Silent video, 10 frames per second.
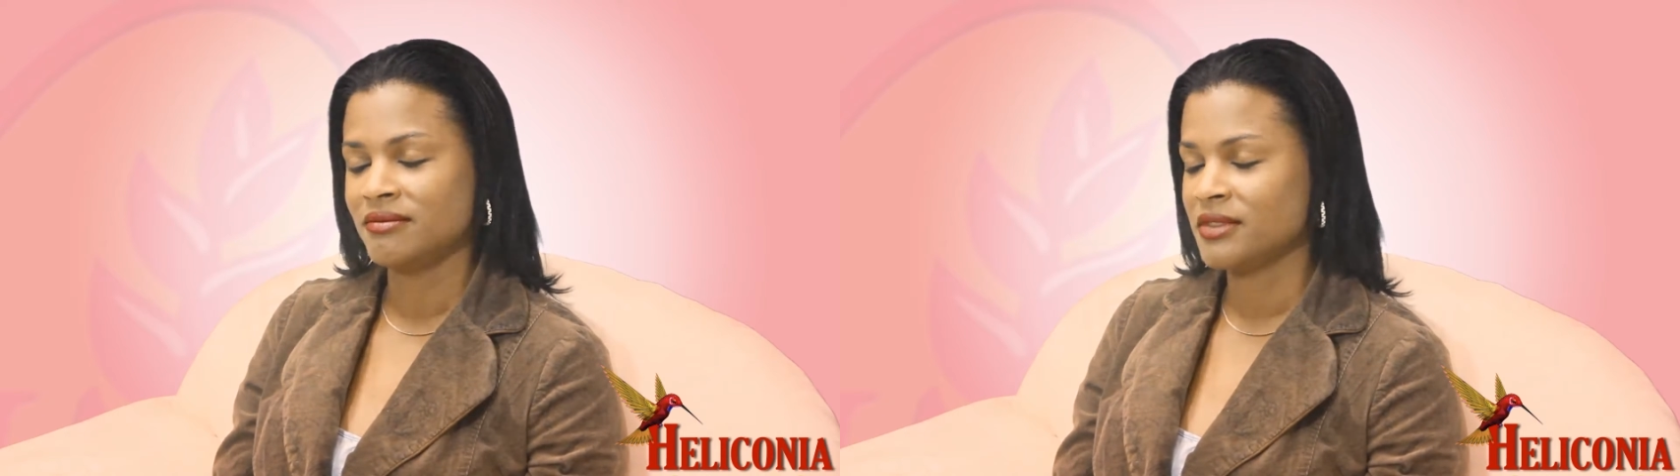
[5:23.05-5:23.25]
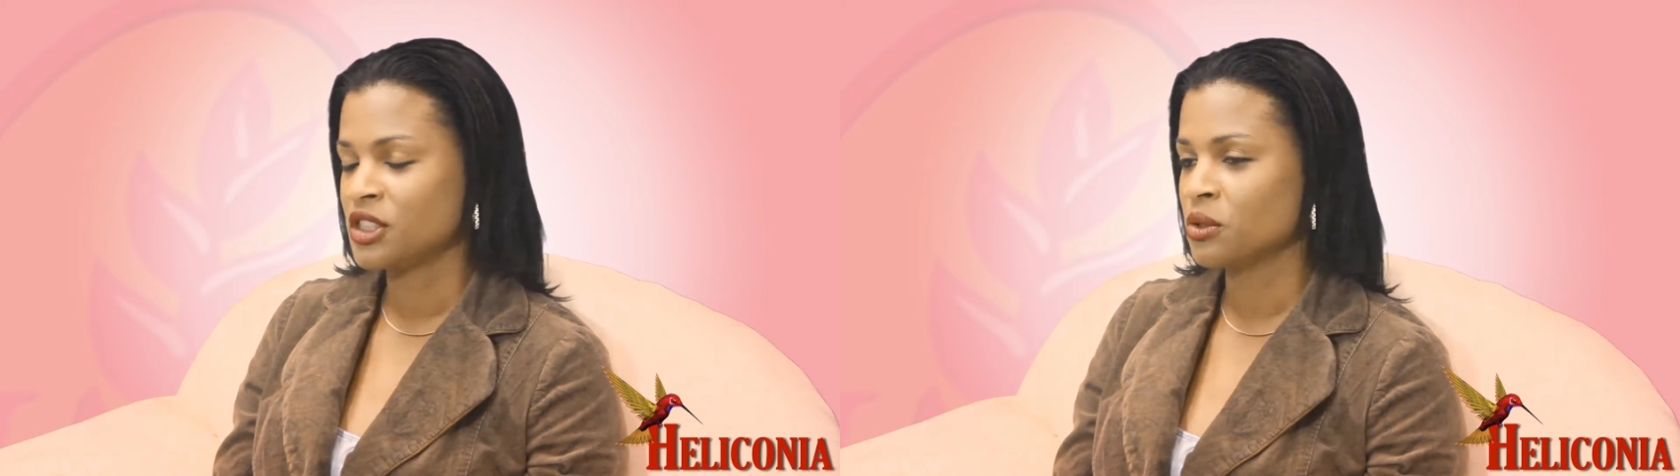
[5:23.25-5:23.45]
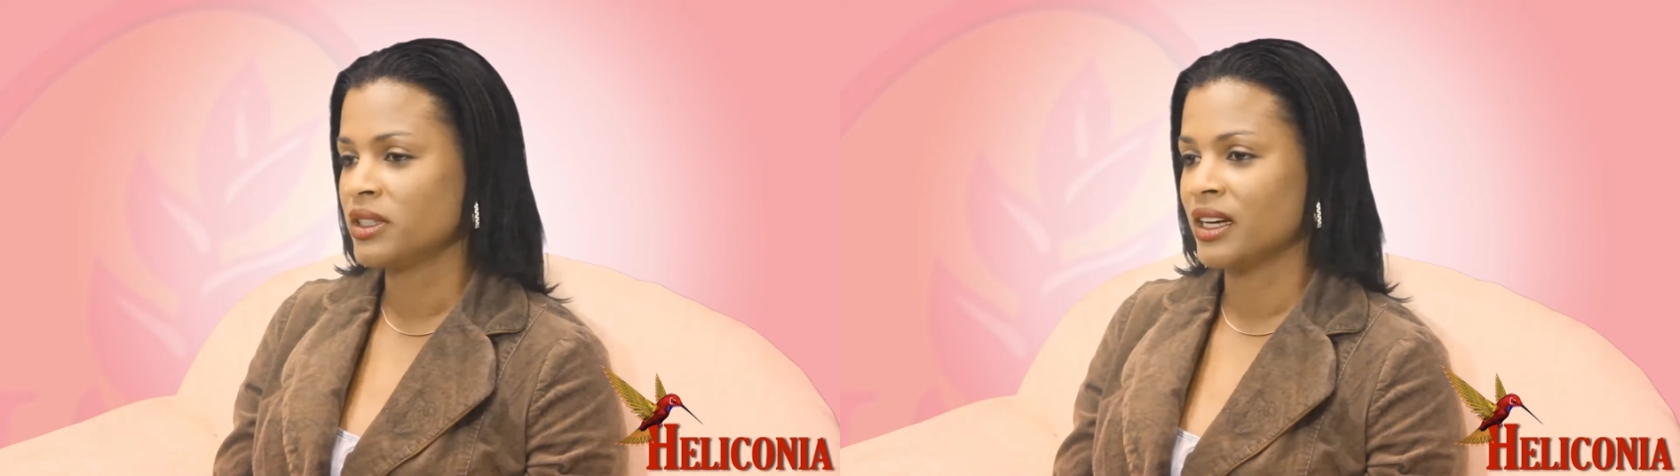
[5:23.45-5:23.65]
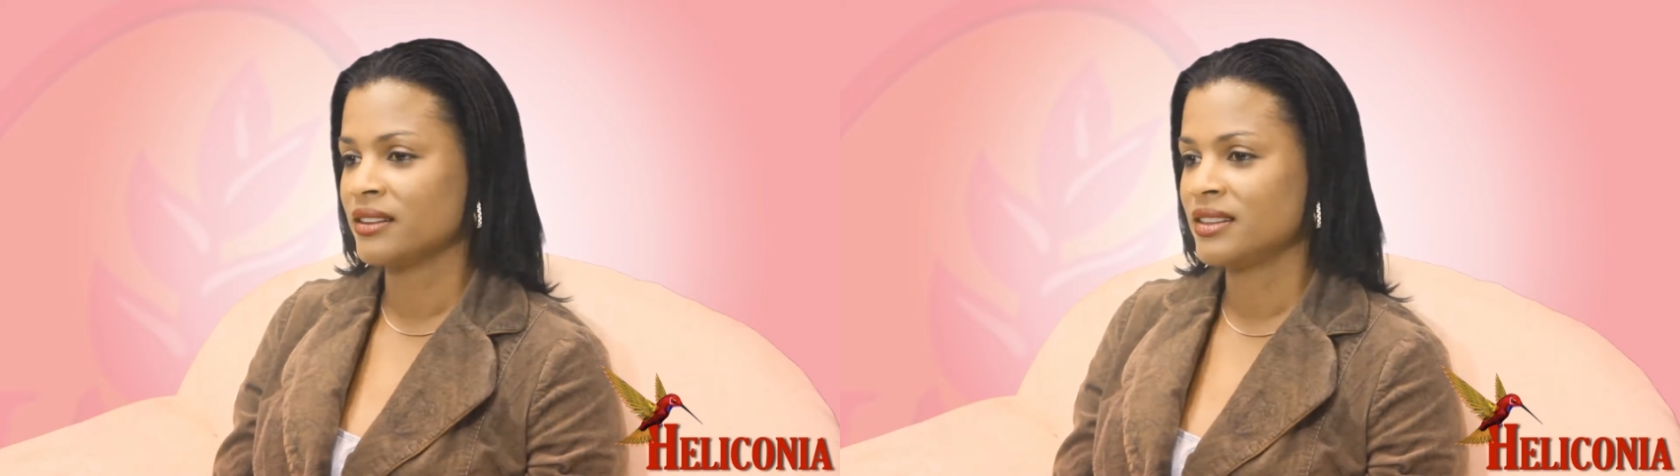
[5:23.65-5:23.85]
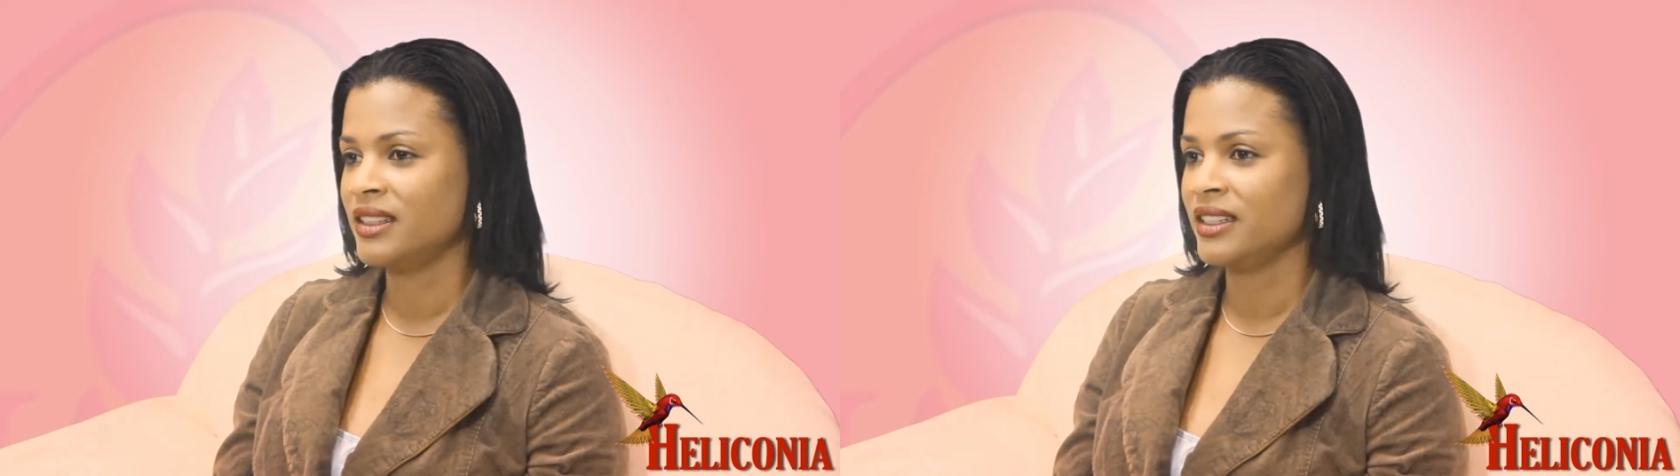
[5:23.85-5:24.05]
showed
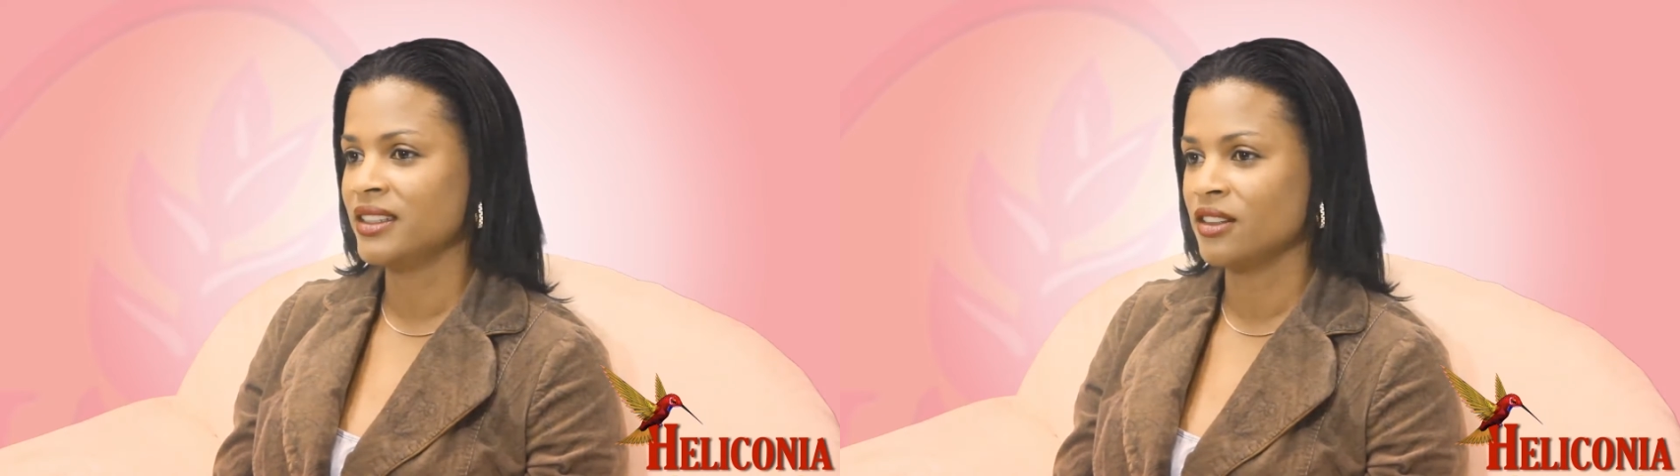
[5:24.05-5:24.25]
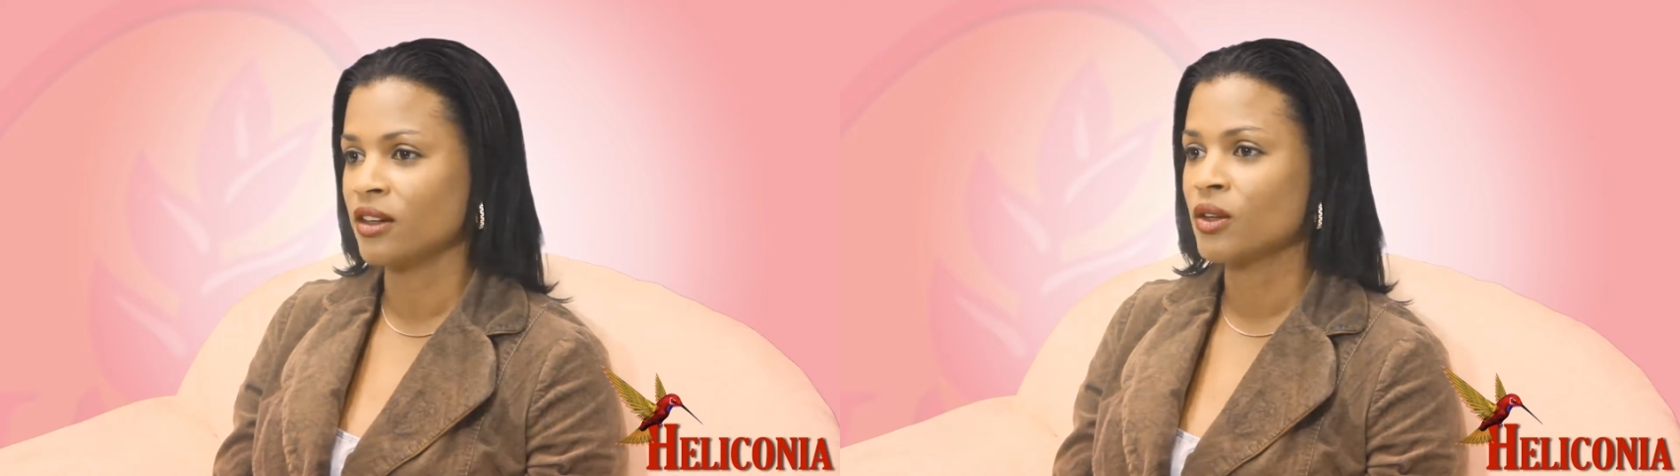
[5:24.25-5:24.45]
that they did not